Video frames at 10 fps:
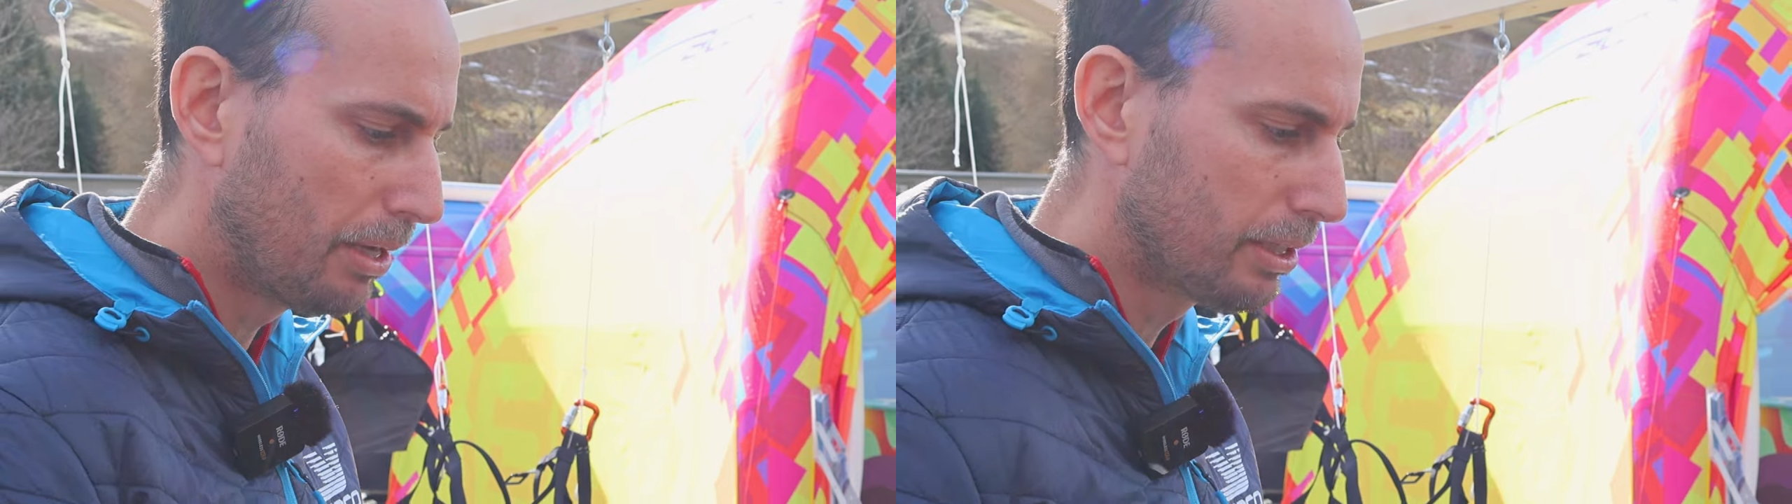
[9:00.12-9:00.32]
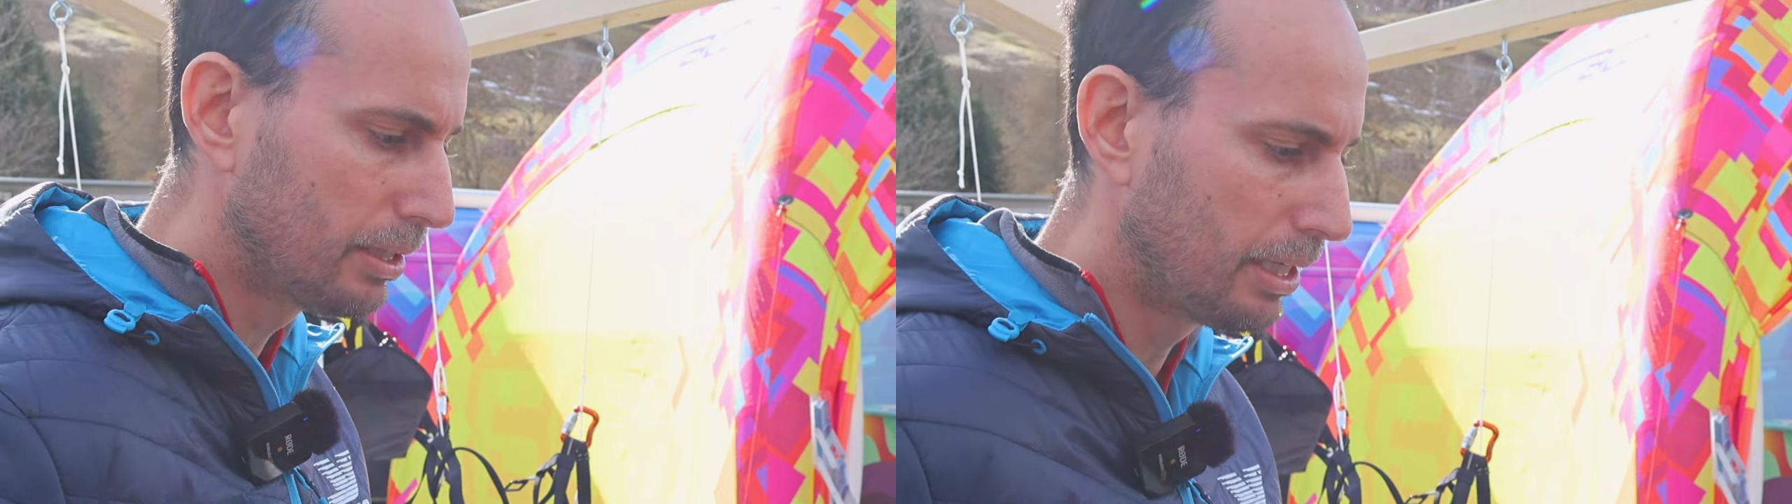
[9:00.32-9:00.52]

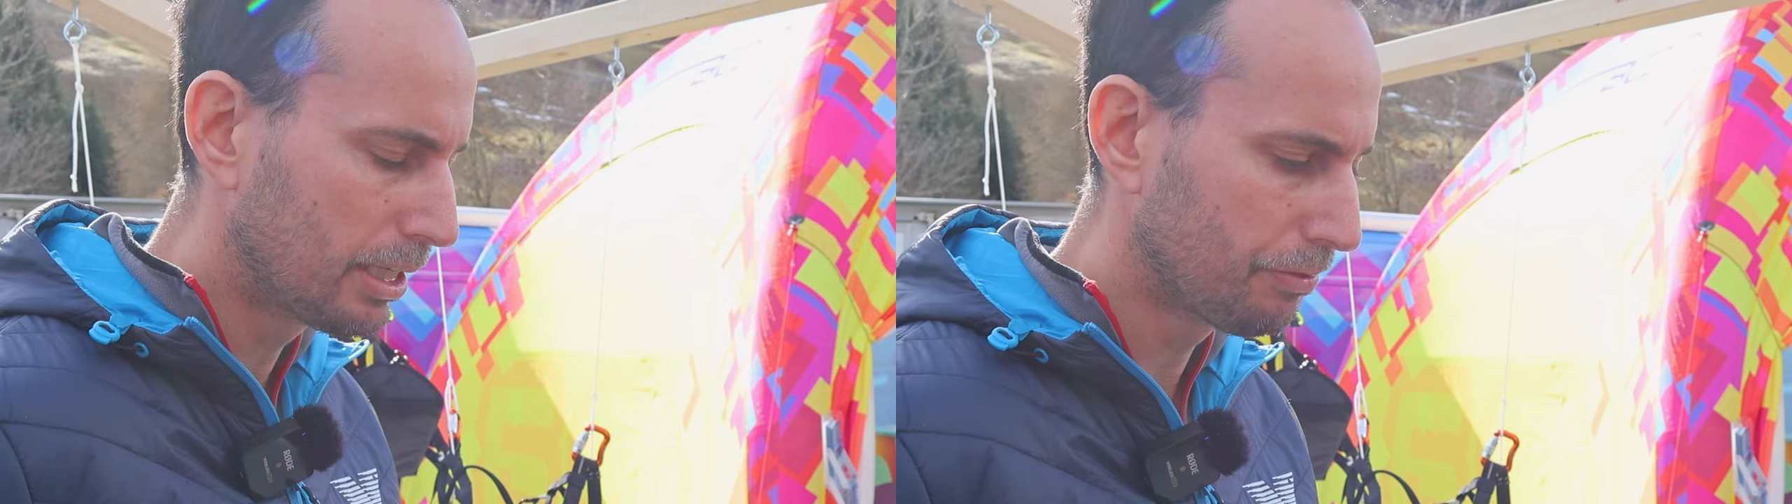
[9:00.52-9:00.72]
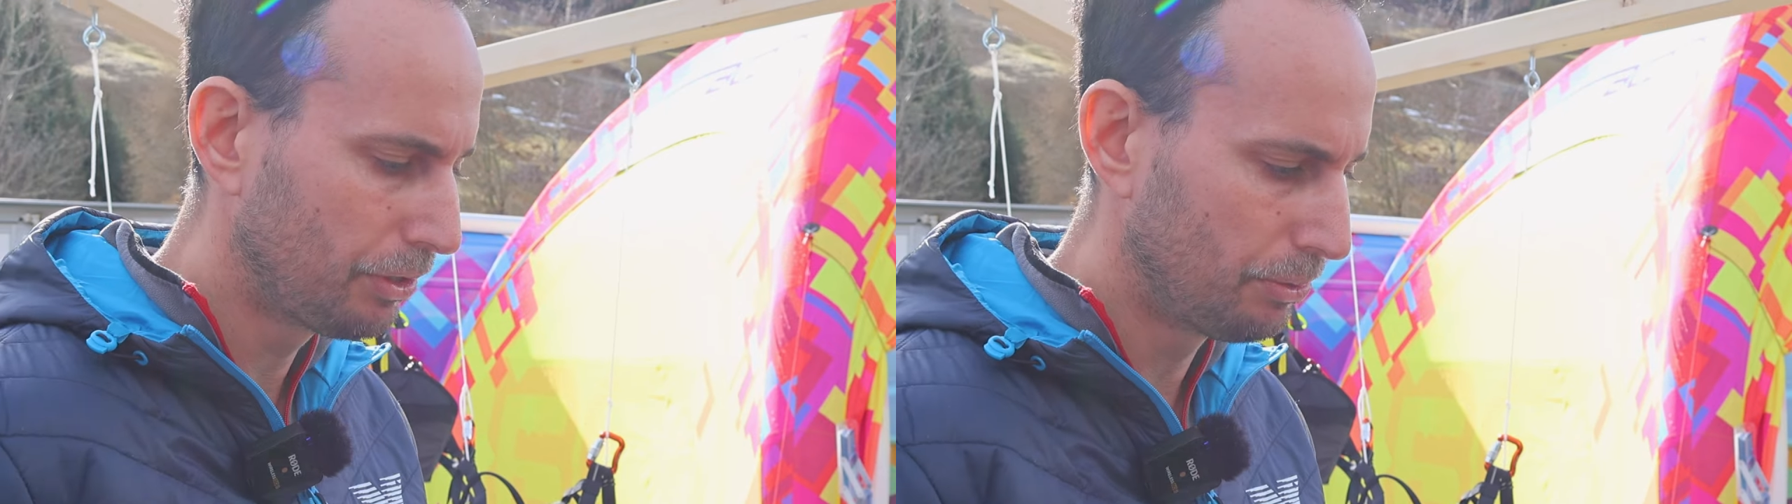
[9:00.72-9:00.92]
out in the
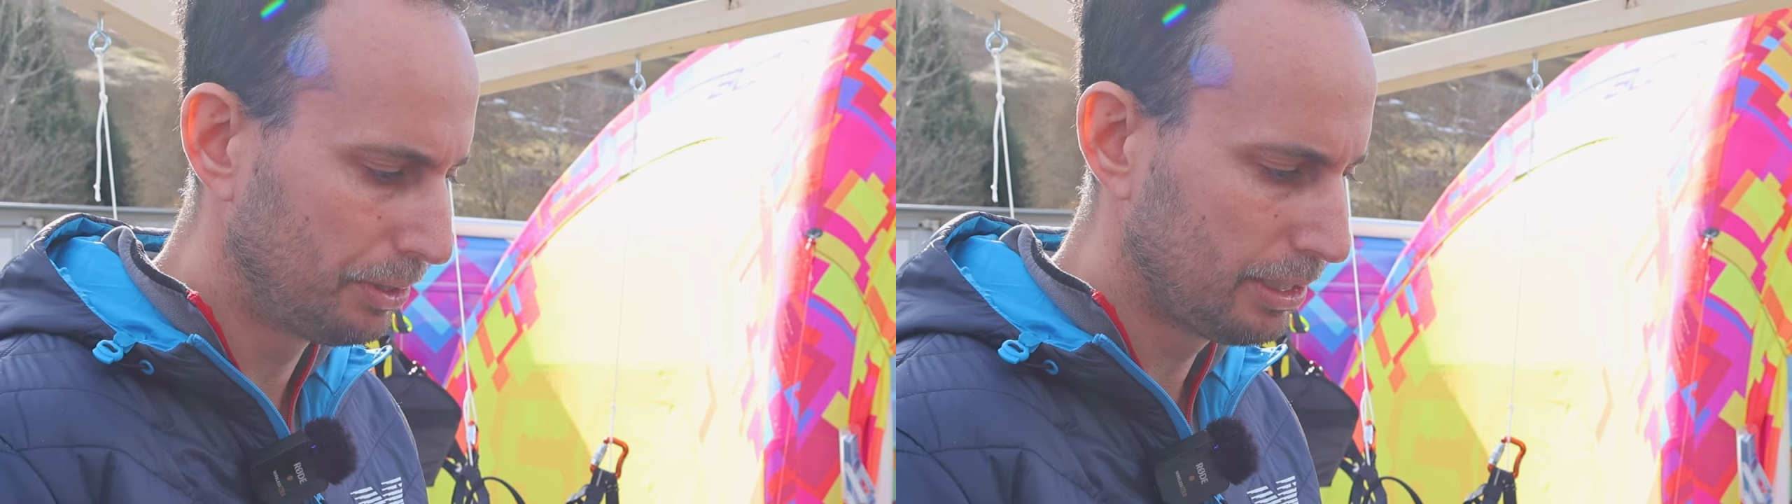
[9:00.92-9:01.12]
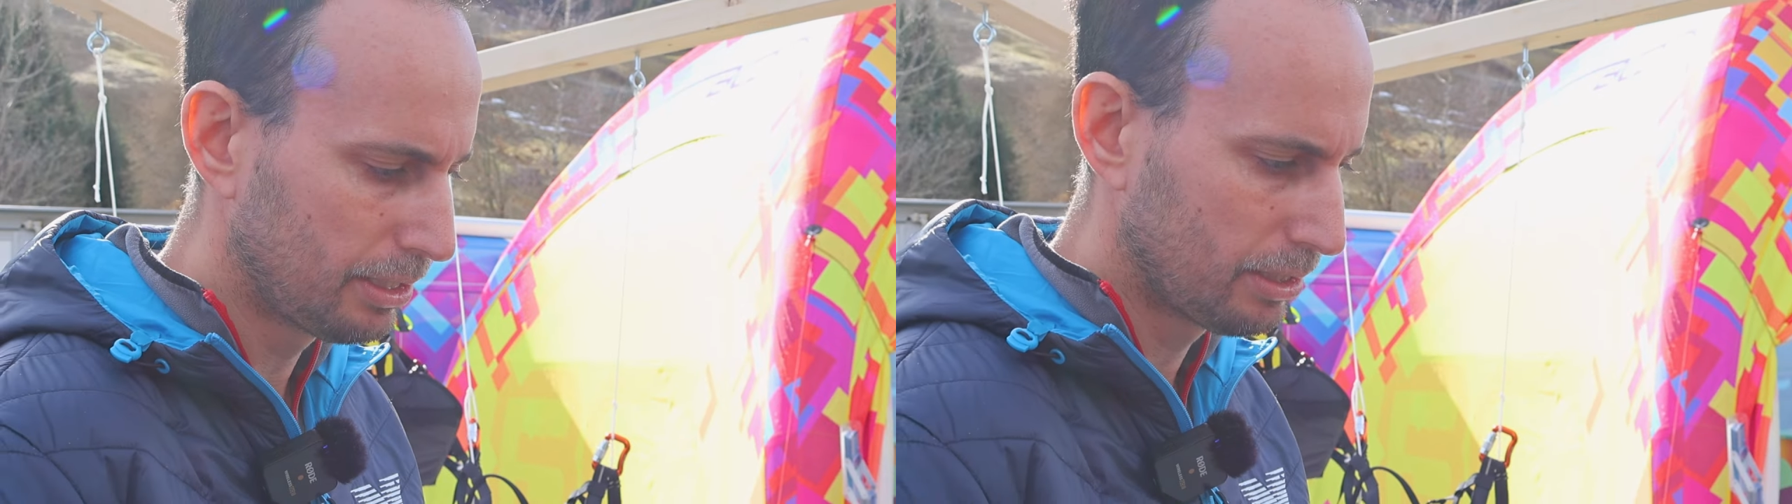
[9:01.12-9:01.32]
next few
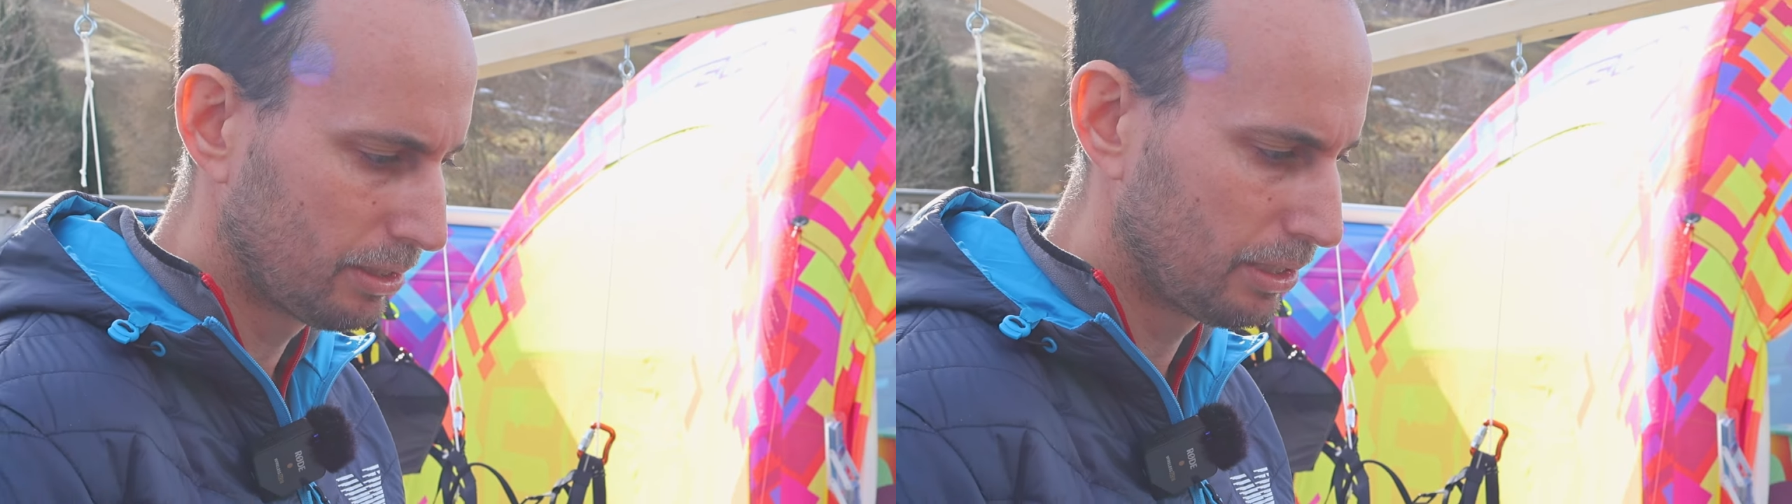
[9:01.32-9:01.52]
weeks.